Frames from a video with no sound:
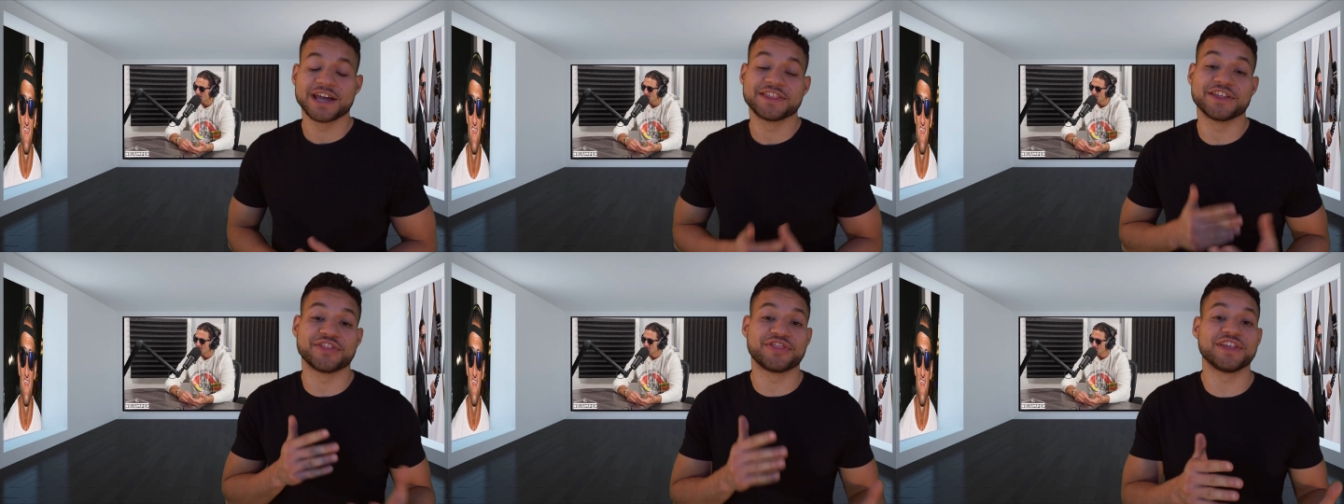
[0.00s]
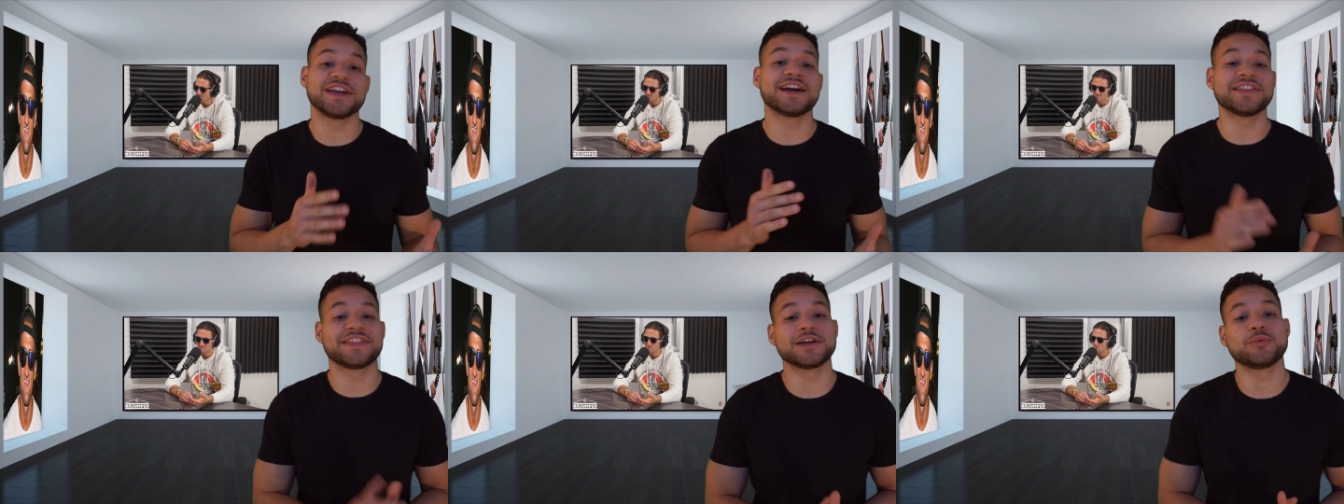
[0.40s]
The
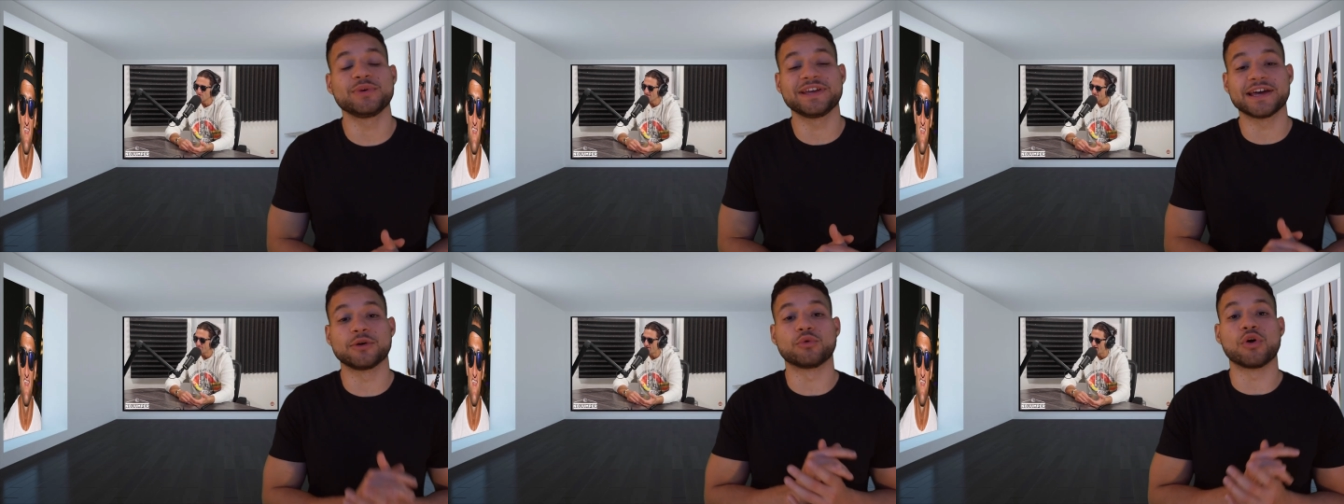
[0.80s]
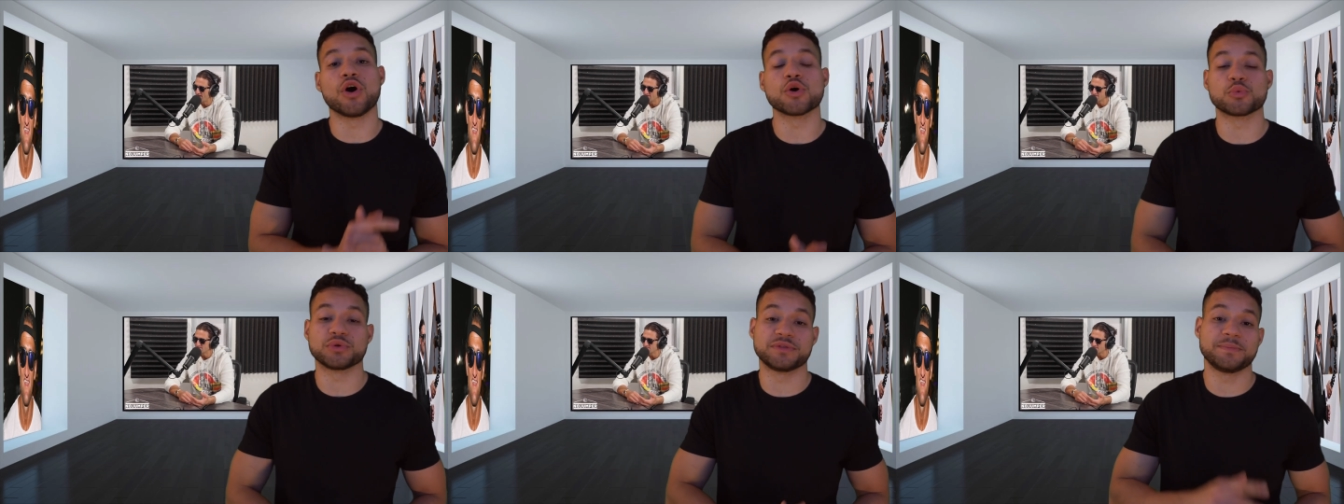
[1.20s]
thing I think we get
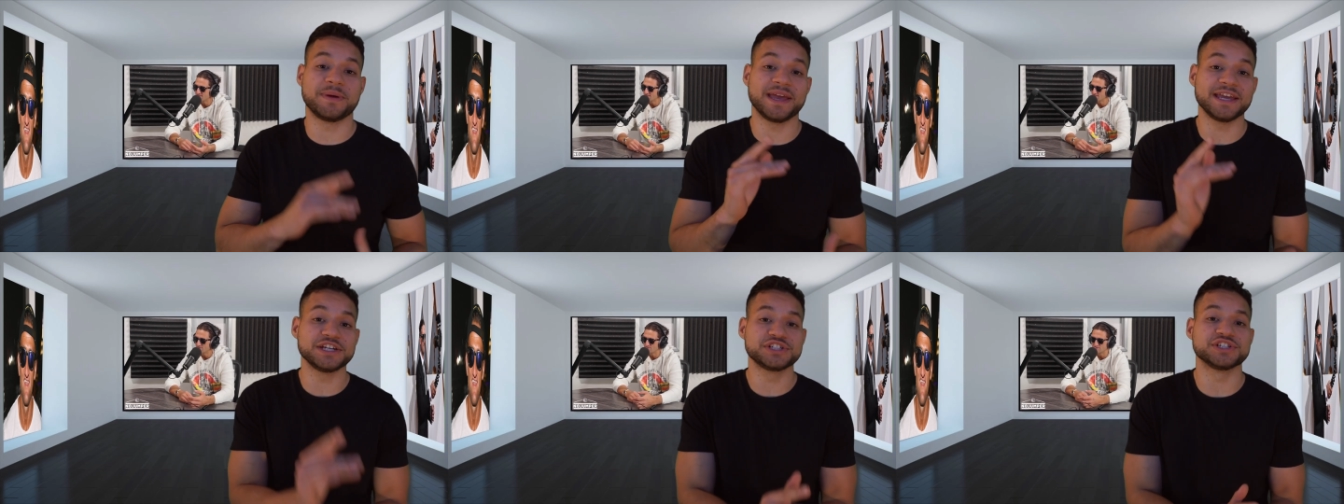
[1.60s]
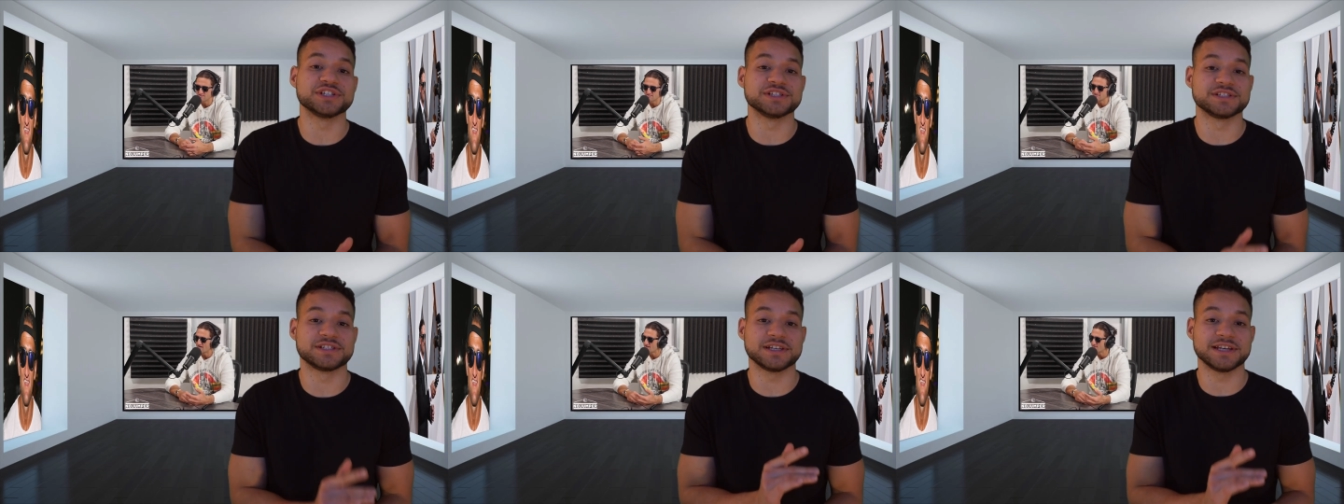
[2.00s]
wrong with
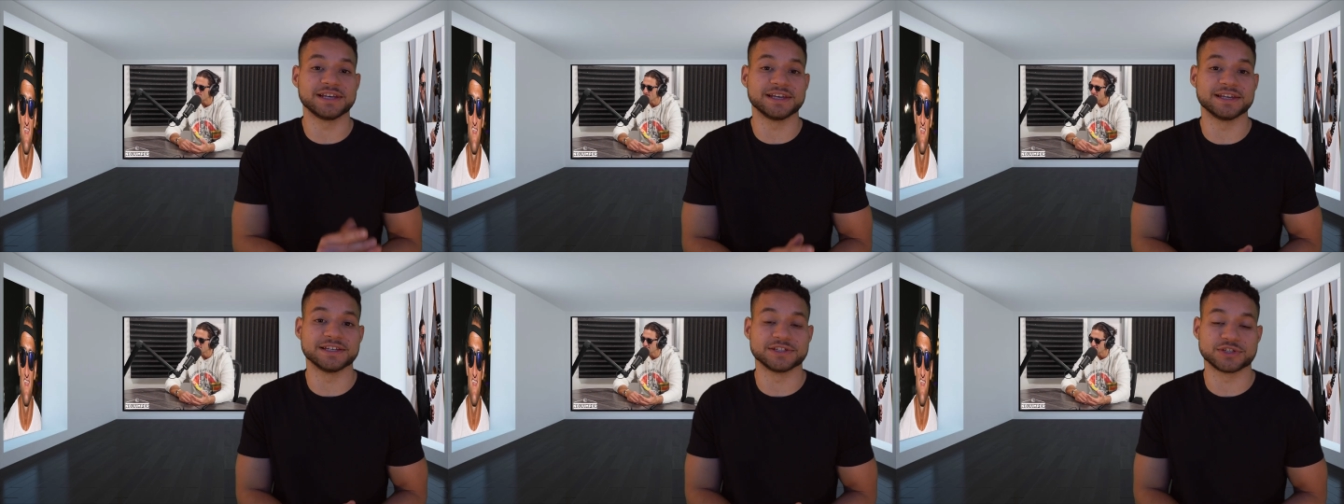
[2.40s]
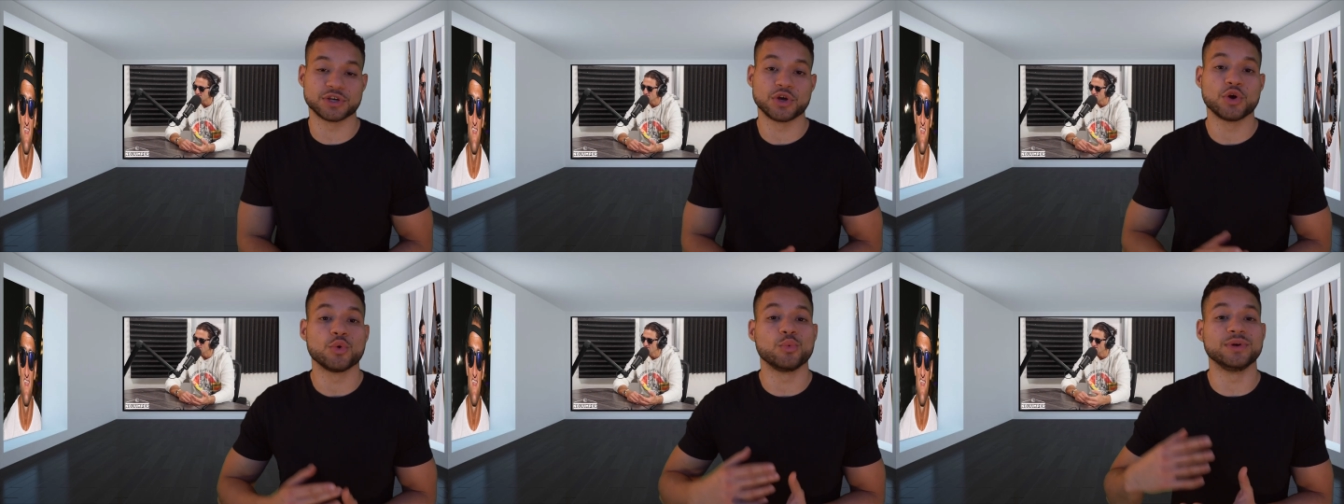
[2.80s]
patience is
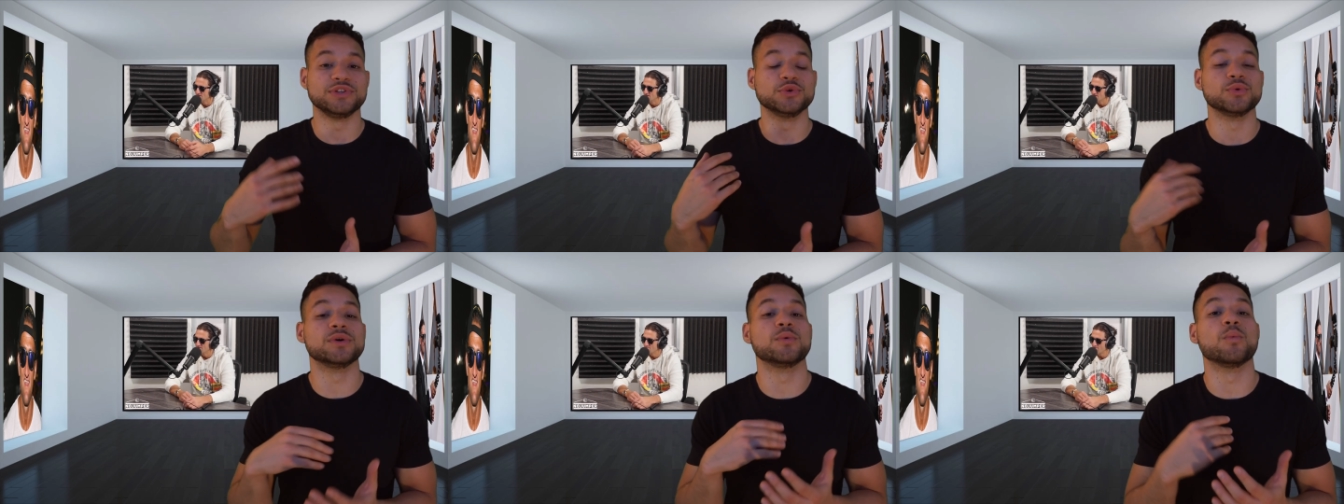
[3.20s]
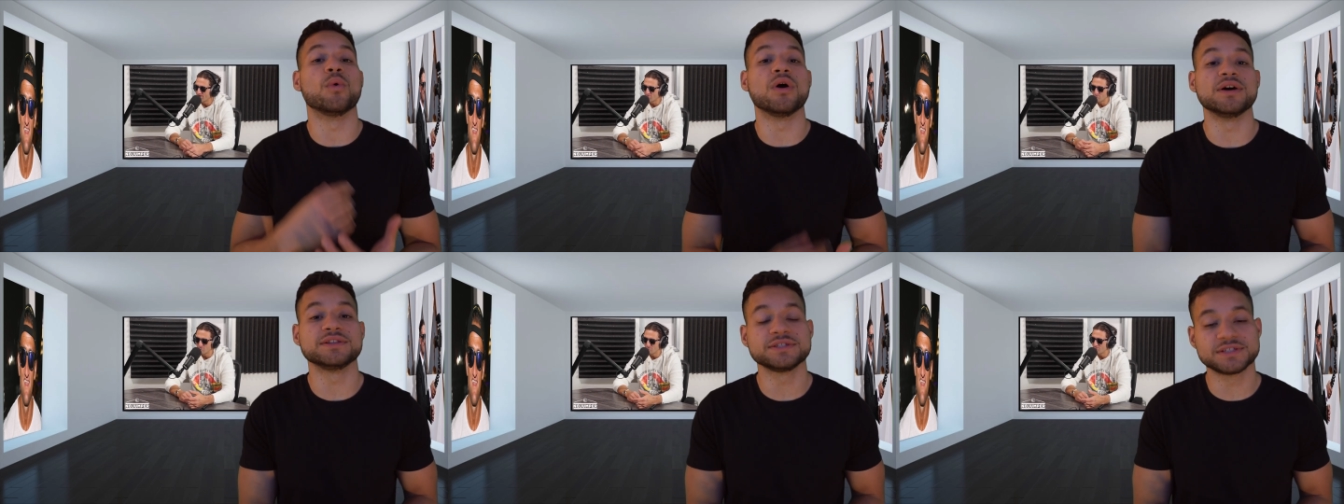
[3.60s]
we do it
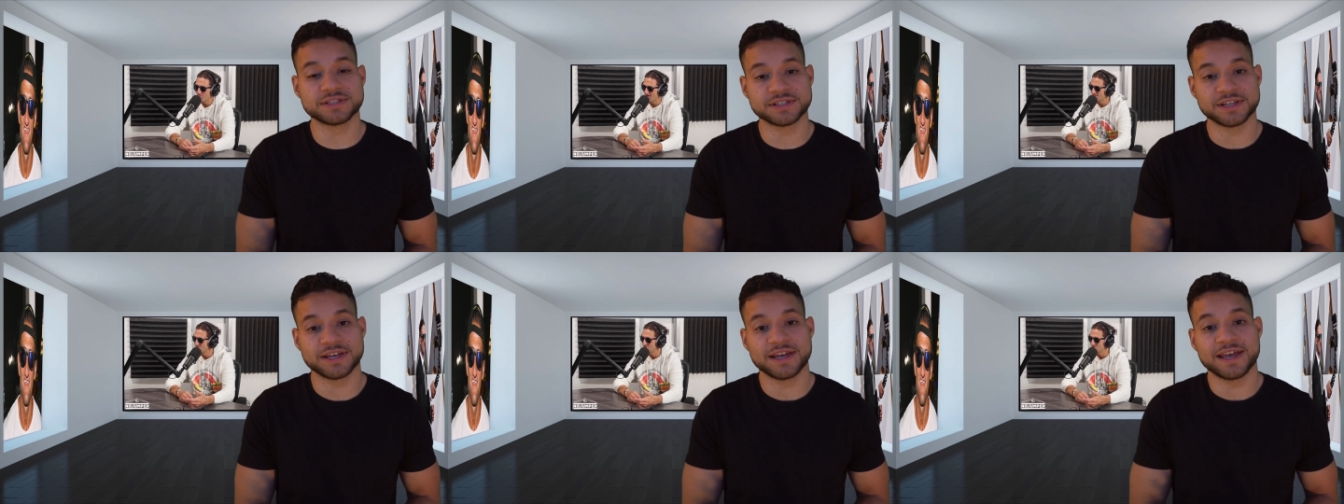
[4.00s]
once